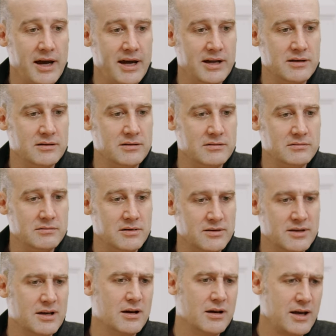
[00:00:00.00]
And you
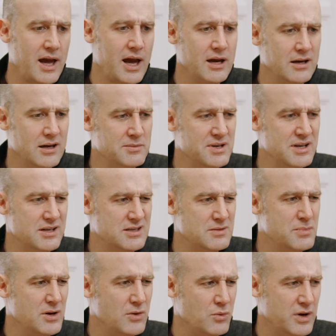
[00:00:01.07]
think, okay, I mean, it's a
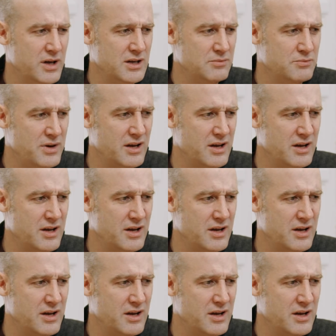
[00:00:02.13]
bit weird,